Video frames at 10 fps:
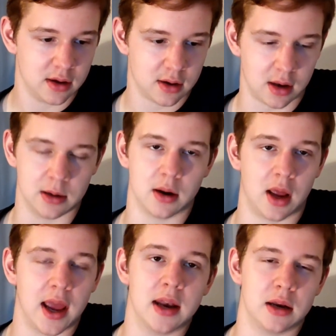
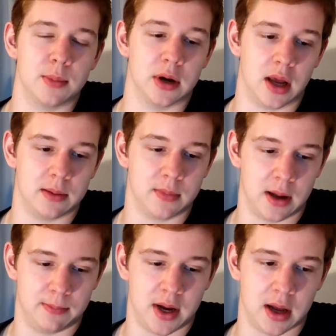like Enderman,
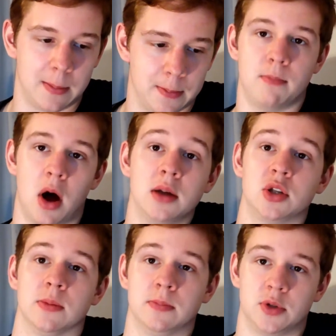like pick up
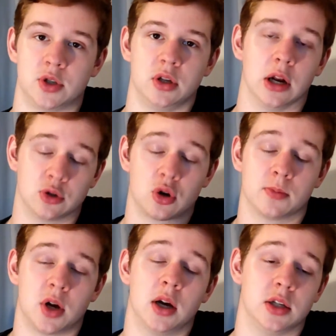items, you know,
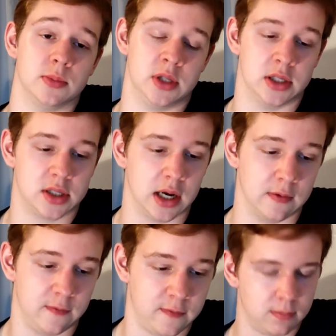dropped items instead
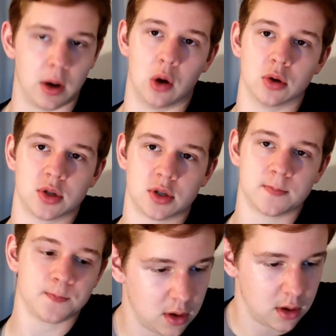of blocks.
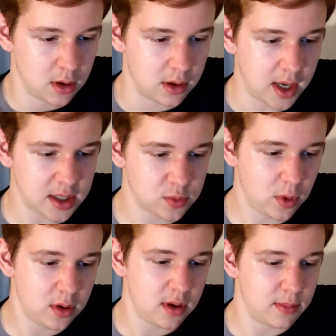The next
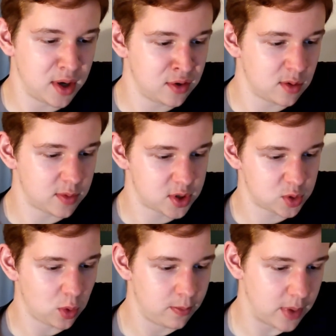one, the Minecraft
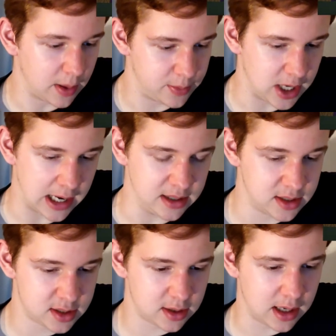Swamp
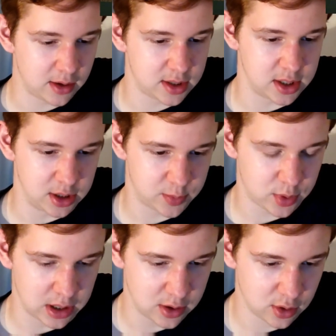update. Now this looks
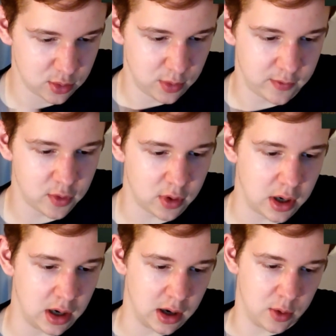pretty cool. We've got
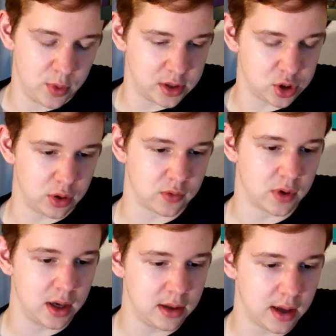a witch on the
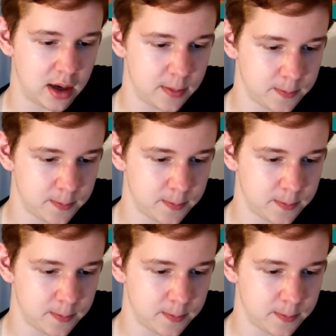right there.